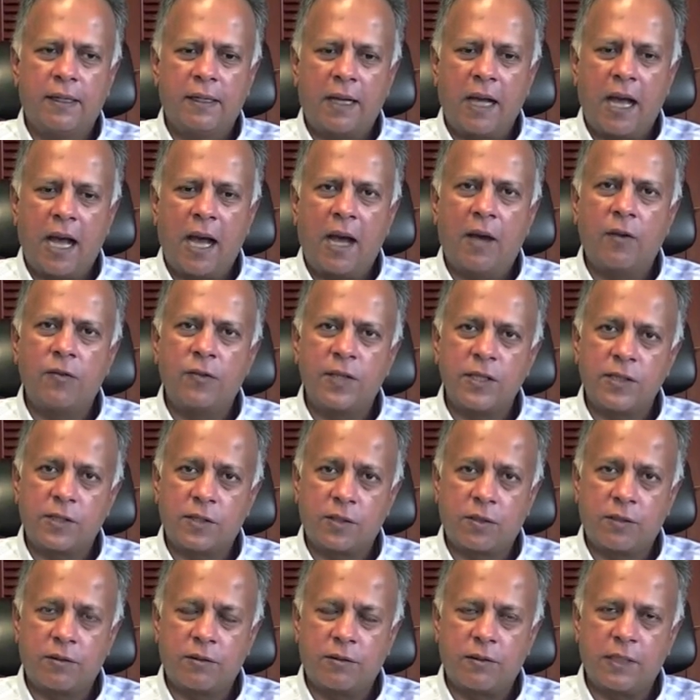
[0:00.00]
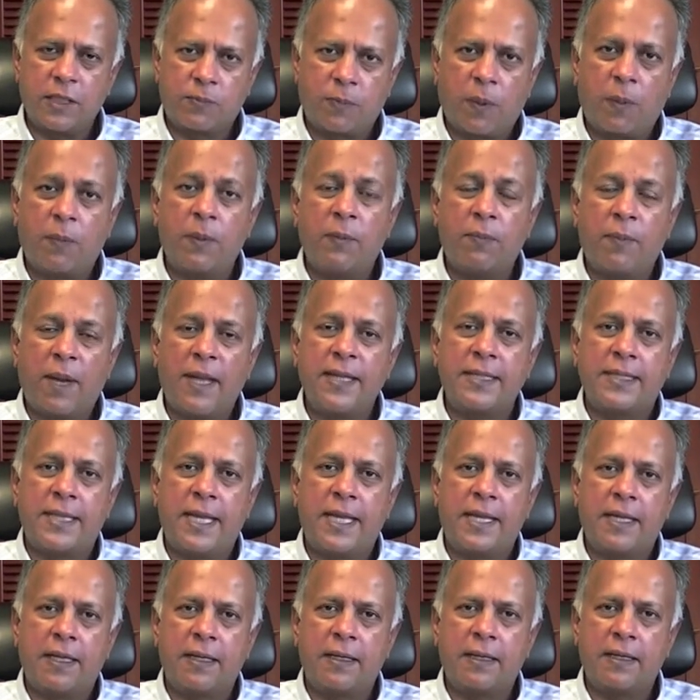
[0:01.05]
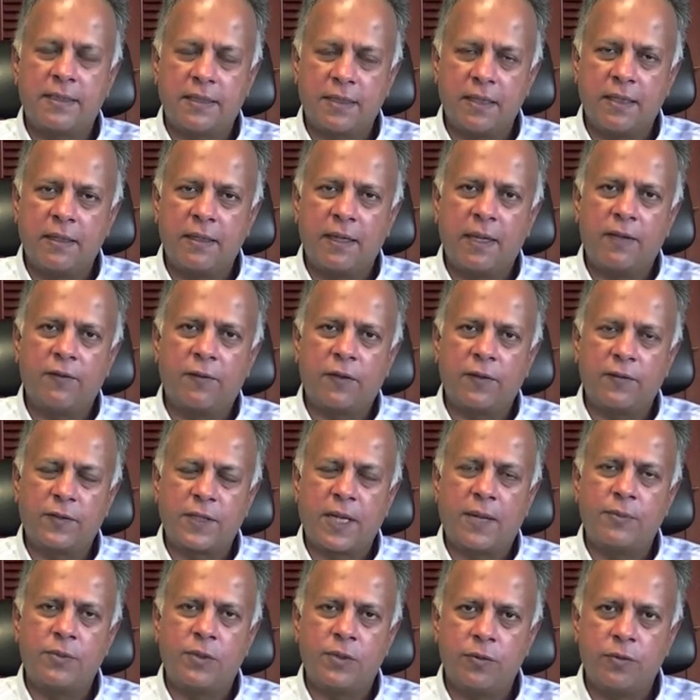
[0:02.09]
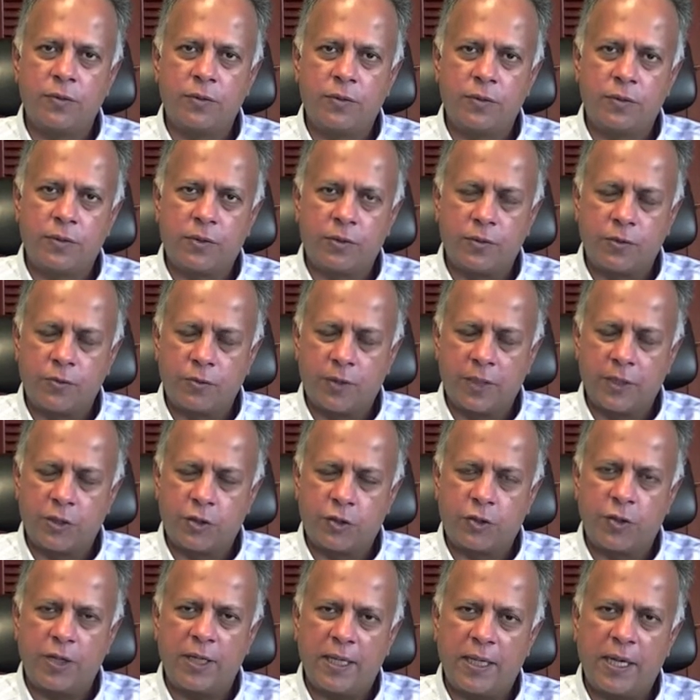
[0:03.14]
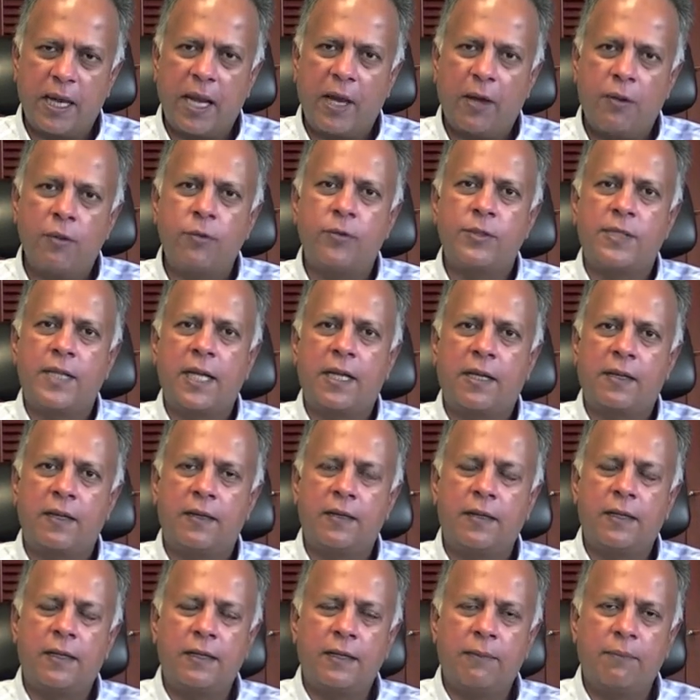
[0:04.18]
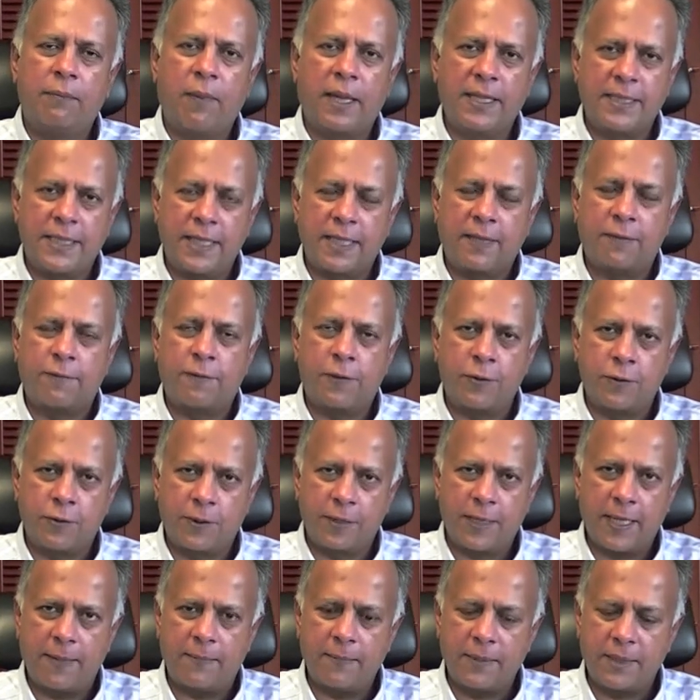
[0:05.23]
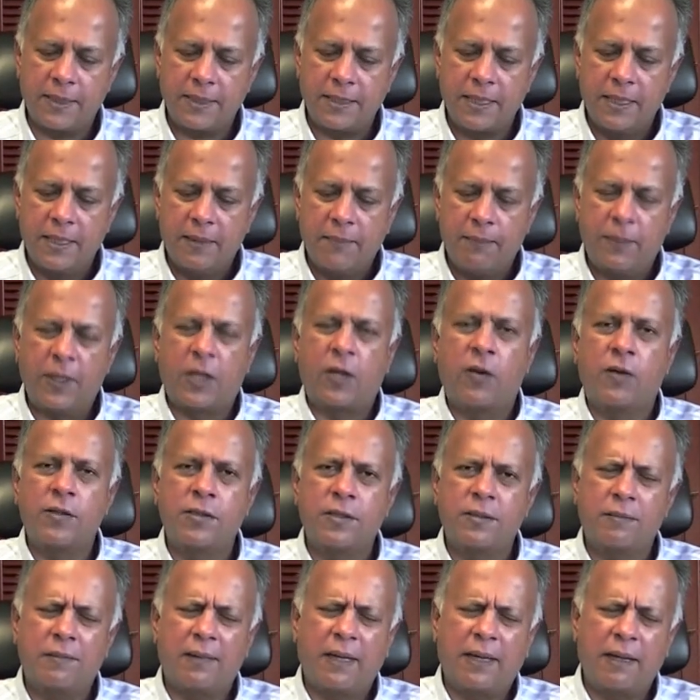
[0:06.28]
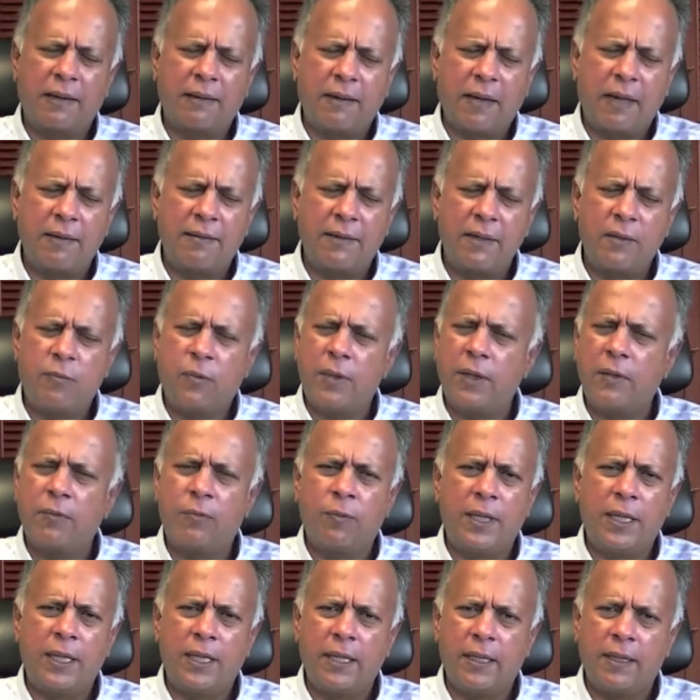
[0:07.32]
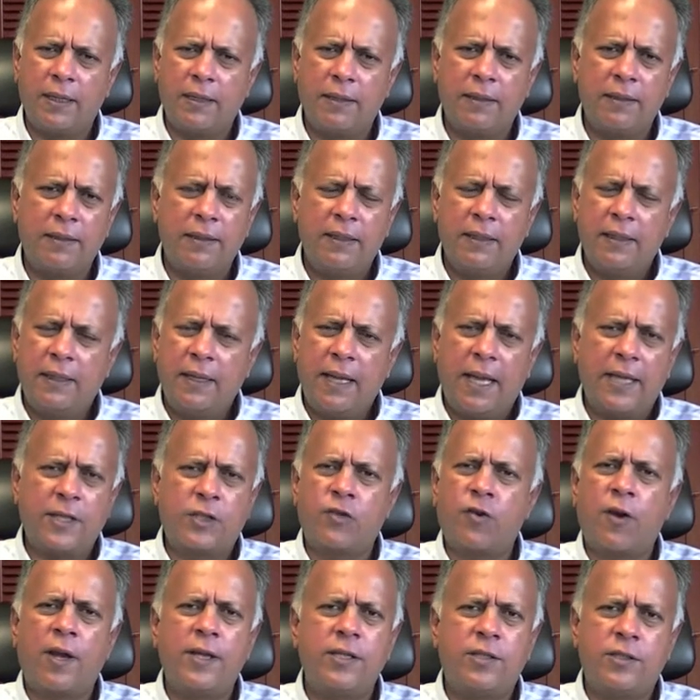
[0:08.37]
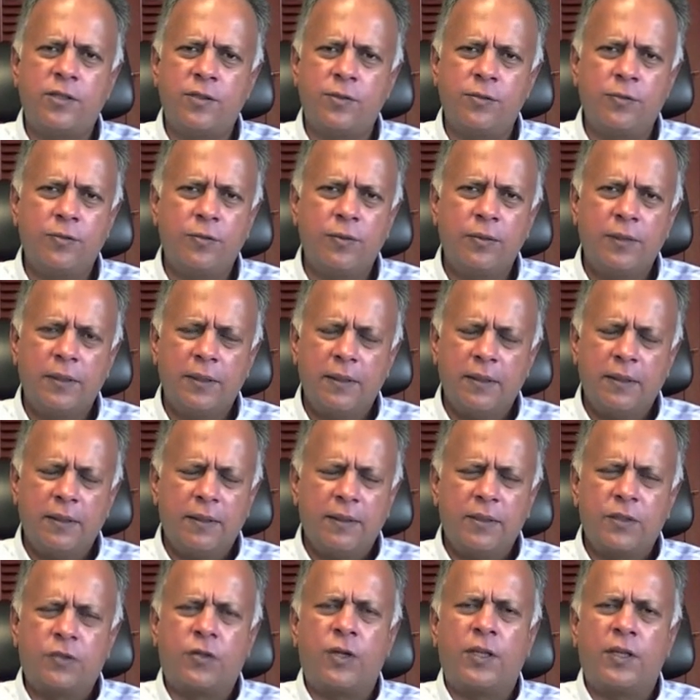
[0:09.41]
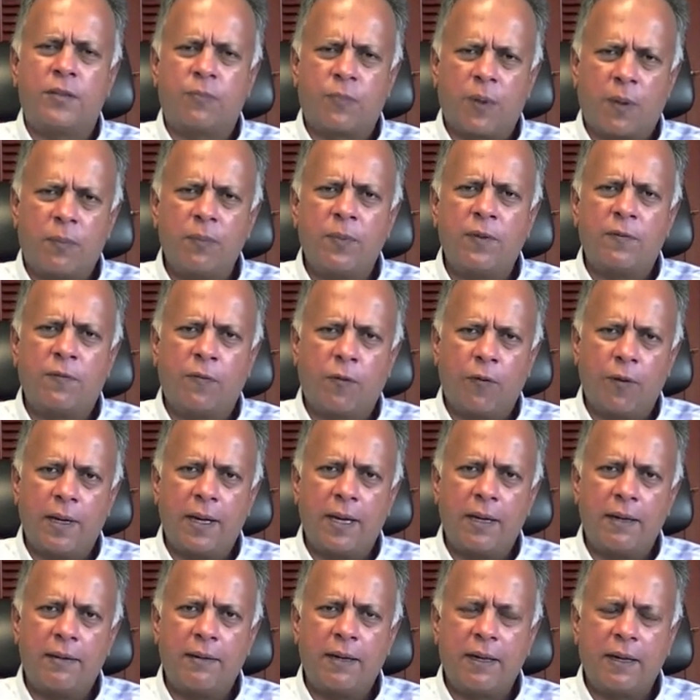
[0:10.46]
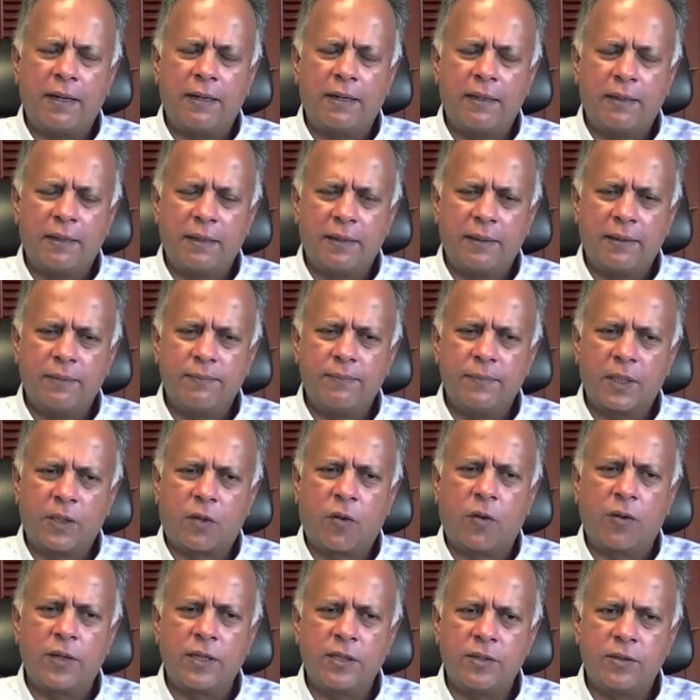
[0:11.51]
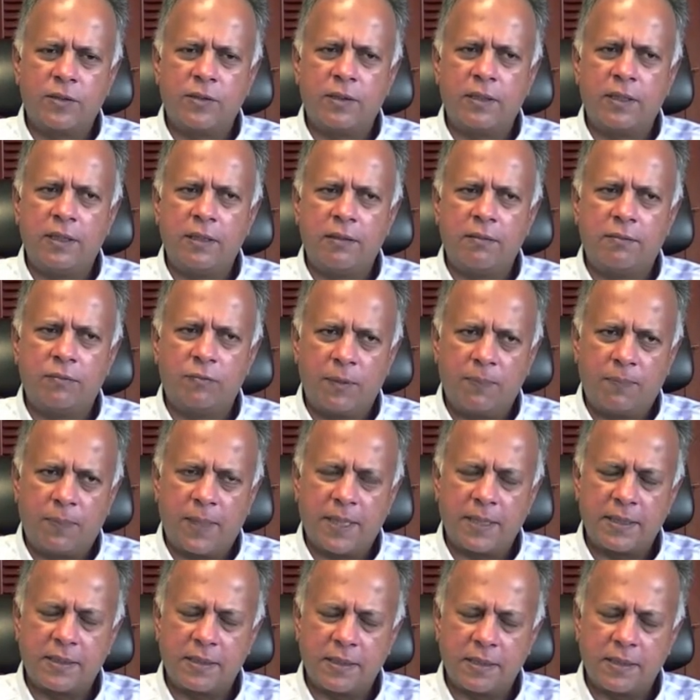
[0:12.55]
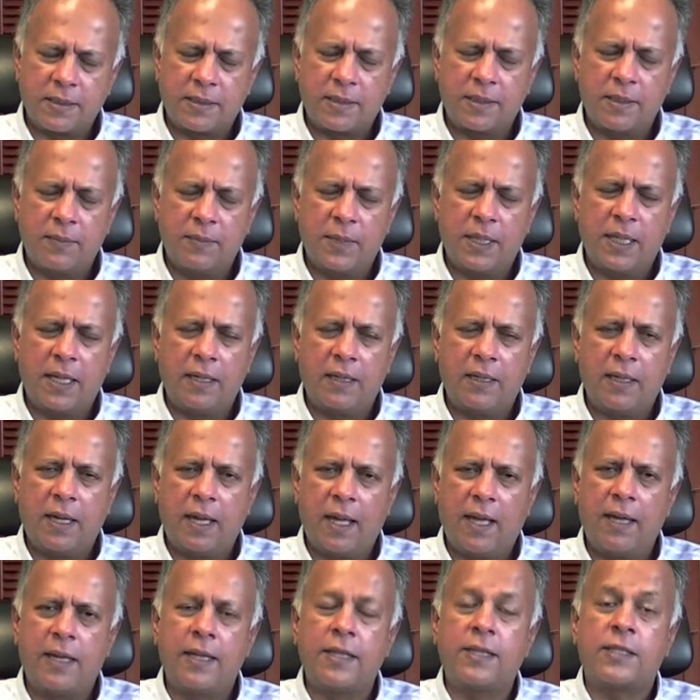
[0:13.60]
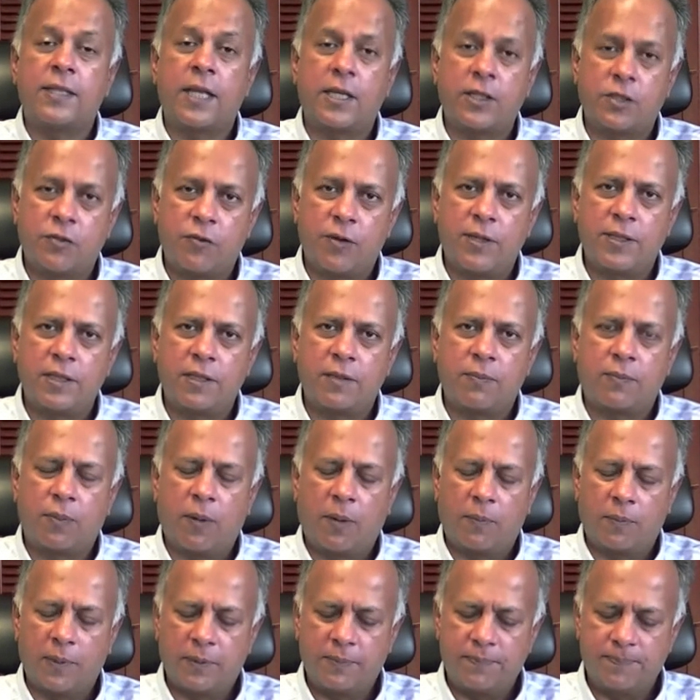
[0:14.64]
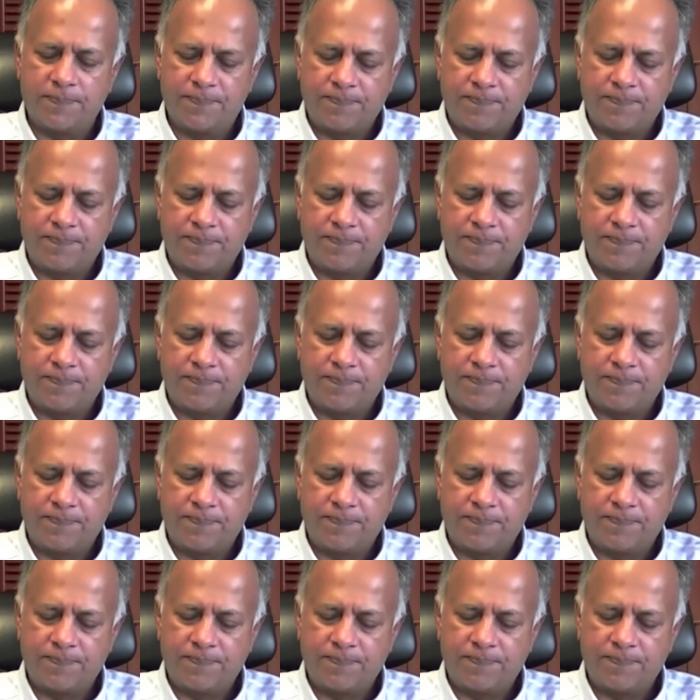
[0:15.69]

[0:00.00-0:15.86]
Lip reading: how this problem might take a certain level of time to treat and how it would might take a few steps. Because I think we had tried to treat the problem before and according to the Ridpest exterminator, had exaggerated the problem.